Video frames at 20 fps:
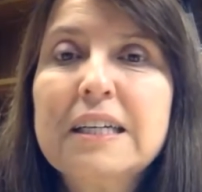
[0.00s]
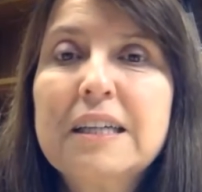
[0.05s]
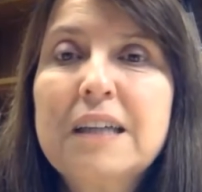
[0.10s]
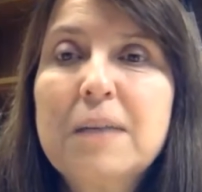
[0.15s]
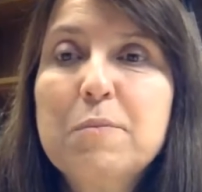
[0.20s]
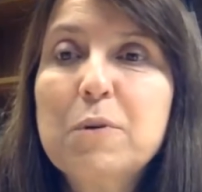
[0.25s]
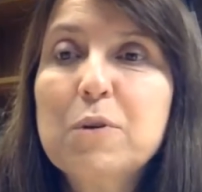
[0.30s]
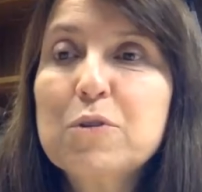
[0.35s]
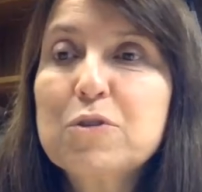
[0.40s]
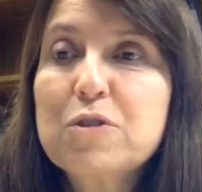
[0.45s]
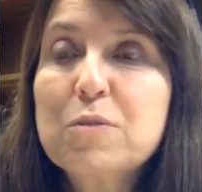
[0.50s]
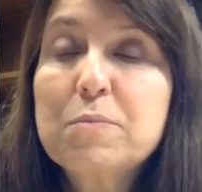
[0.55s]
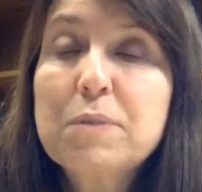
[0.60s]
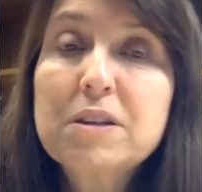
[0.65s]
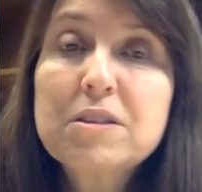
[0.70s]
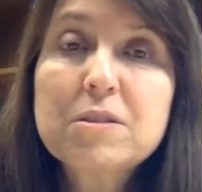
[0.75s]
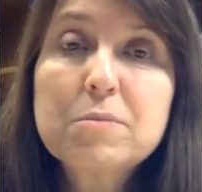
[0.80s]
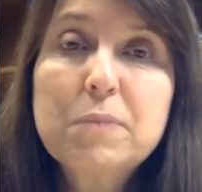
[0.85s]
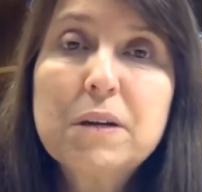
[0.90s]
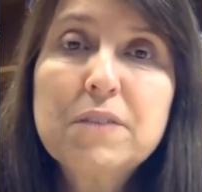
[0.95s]
I'm also a
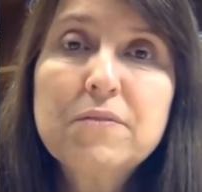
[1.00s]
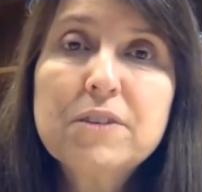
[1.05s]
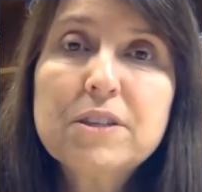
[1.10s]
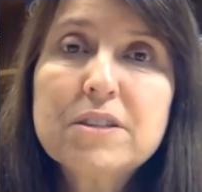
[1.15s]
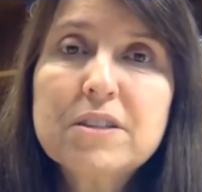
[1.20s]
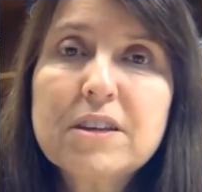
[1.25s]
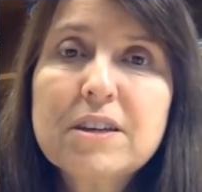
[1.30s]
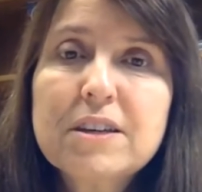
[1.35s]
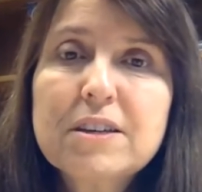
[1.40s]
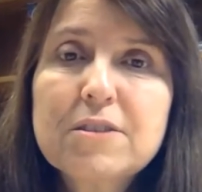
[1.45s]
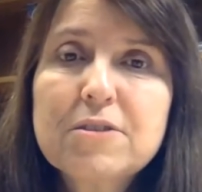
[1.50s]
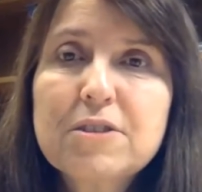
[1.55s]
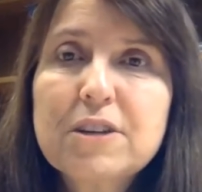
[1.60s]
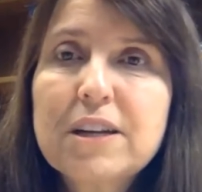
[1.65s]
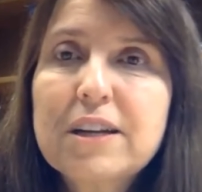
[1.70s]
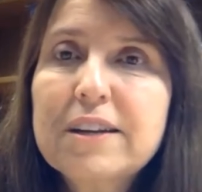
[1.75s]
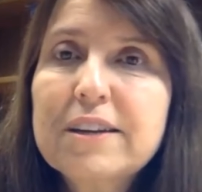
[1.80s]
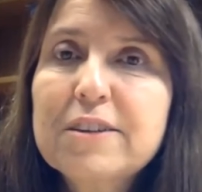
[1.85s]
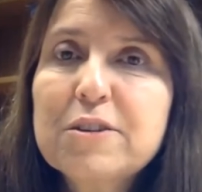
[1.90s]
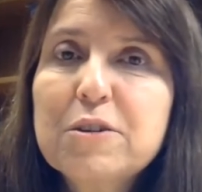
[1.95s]
principal investigator
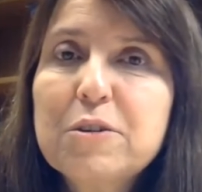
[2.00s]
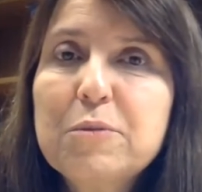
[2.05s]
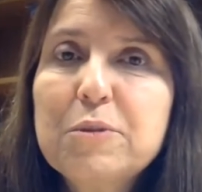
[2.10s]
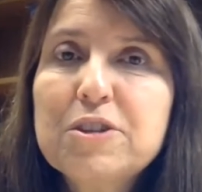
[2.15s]
in LIRO,